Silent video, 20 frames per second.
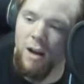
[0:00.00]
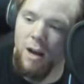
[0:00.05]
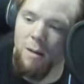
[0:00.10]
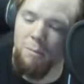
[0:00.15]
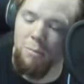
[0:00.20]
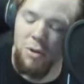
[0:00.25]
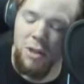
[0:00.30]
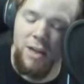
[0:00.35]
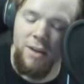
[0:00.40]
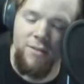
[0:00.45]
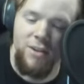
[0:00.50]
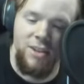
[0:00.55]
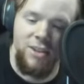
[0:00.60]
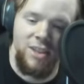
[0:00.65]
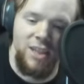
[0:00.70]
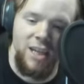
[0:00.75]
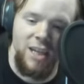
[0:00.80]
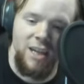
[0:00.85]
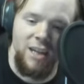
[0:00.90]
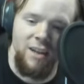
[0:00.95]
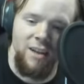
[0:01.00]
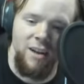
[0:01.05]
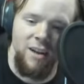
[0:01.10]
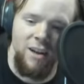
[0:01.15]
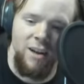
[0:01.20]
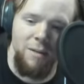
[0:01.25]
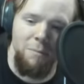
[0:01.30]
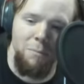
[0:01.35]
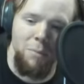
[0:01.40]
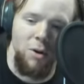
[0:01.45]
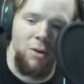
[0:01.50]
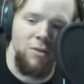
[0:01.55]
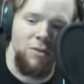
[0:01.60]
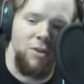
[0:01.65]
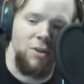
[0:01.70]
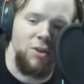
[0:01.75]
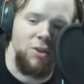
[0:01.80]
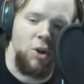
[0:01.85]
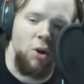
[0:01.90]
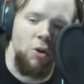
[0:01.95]
believe he said, uh, burn the
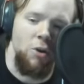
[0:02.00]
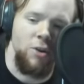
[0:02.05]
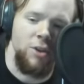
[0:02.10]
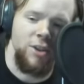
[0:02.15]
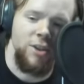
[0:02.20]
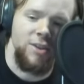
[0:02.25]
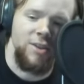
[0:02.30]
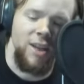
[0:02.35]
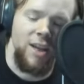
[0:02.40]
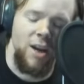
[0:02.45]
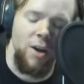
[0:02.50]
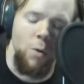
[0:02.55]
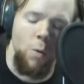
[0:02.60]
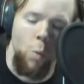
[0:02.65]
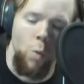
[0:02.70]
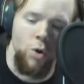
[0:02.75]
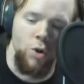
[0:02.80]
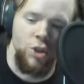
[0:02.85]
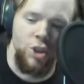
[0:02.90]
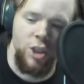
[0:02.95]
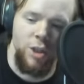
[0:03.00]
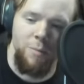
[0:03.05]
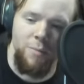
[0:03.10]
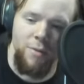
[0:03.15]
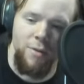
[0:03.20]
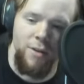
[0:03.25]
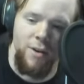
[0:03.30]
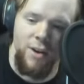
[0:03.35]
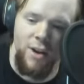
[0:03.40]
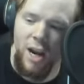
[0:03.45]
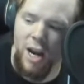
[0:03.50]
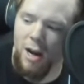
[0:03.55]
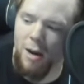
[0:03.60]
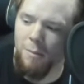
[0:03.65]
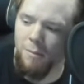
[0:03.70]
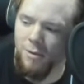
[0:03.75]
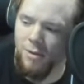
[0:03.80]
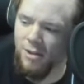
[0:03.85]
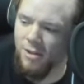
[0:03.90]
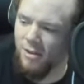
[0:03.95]
churches that worship the
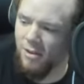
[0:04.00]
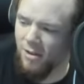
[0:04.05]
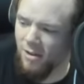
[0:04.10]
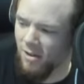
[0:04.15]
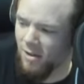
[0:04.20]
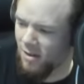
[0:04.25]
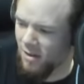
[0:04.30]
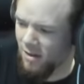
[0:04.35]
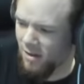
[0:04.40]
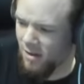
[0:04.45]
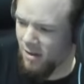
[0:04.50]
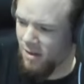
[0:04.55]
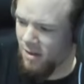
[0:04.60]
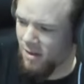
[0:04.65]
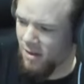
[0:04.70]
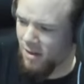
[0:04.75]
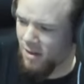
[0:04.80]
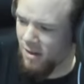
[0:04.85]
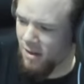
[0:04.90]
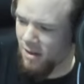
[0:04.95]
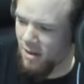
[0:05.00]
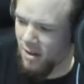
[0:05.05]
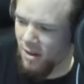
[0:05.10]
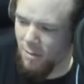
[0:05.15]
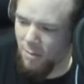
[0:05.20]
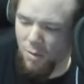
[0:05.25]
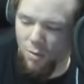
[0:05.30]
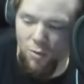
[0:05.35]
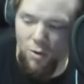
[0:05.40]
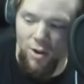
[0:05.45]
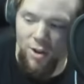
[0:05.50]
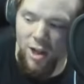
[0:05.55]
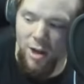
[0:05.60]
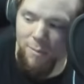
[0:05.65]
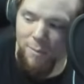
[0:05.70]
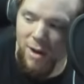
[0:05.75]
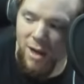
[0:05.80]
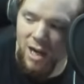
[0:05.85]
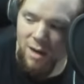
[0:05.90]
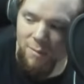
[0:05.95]
damned. I'm gonna run that
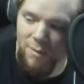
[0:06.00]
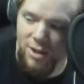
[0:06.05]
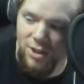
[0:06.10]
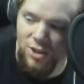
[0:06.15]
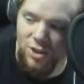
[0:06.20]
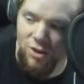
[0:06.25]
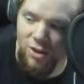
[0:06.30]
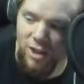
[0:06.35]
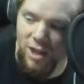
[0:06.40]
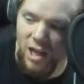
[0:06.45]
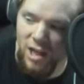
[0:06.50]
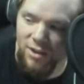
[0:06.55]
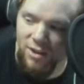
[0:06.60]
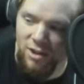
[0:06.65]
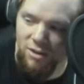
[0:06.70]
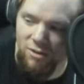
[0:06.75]
back, make sure I got